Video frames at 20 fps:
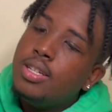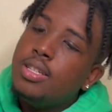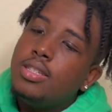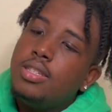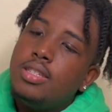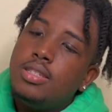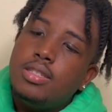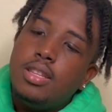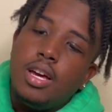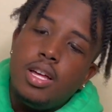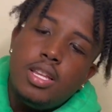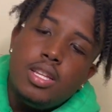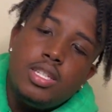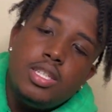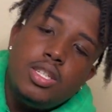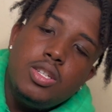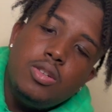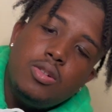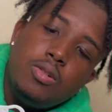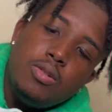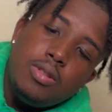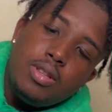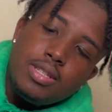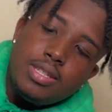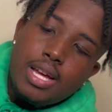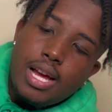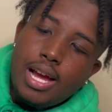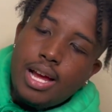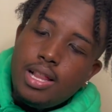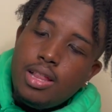this the other shoe, this
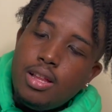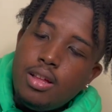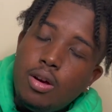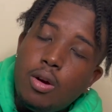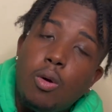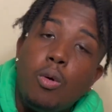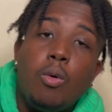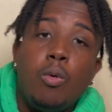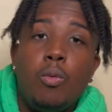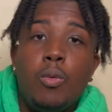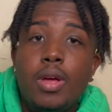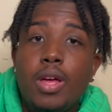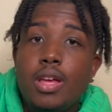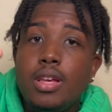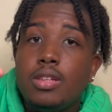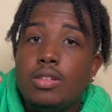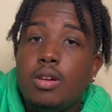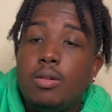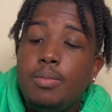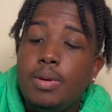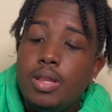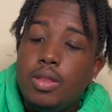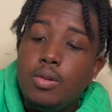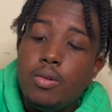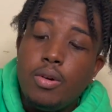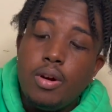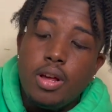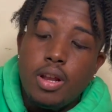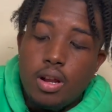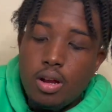how it look. We is gonna be
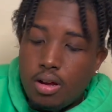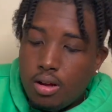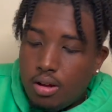doing